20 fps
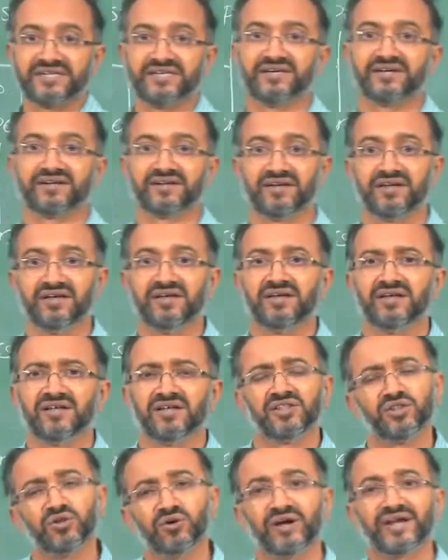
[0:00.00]
here.
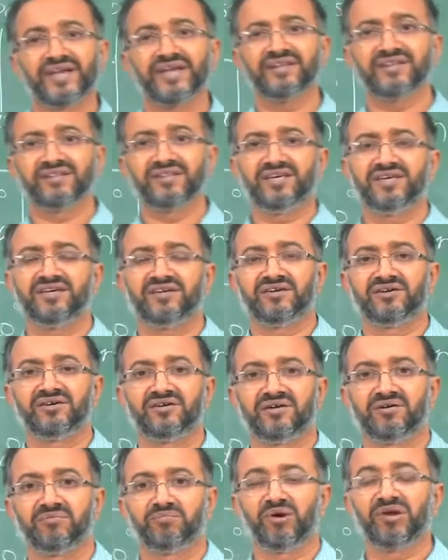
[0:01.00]
Though again
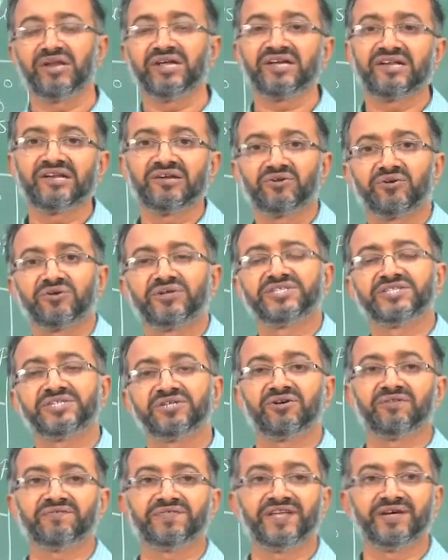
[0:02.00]
the molecular
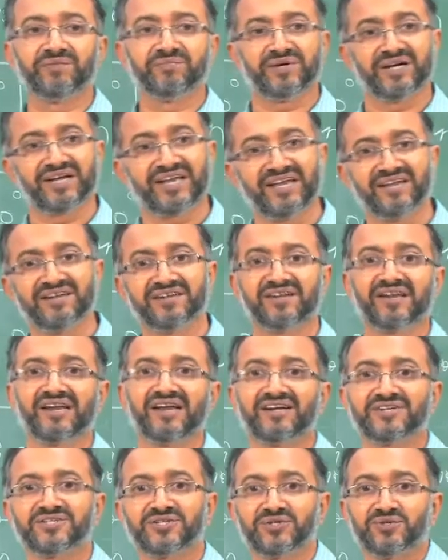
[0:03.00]
origin of them again
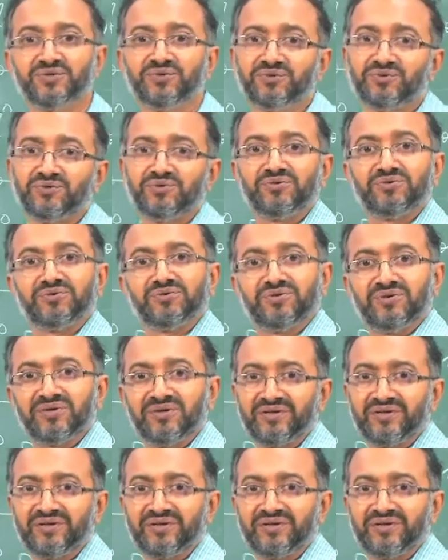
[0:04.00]
relates to